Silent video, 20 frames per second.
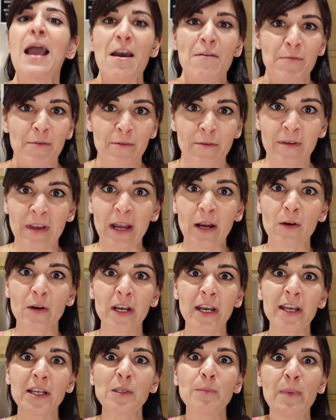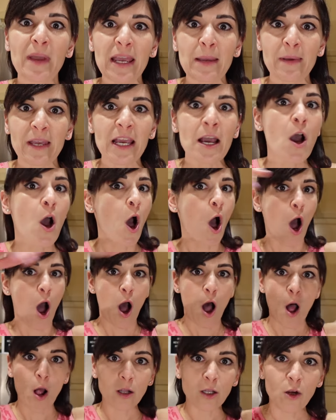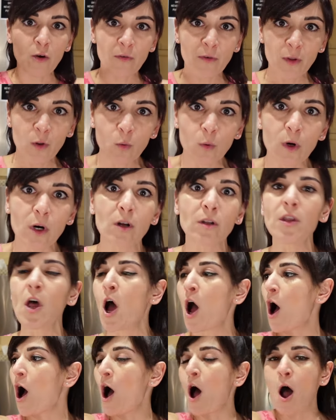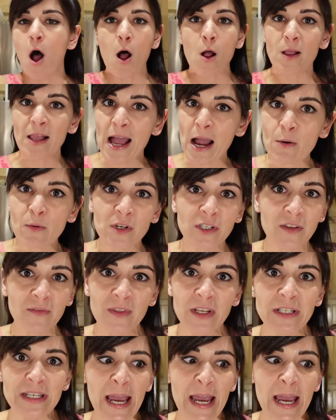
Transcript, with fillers: and there it is, baby, all over the world, all hours of the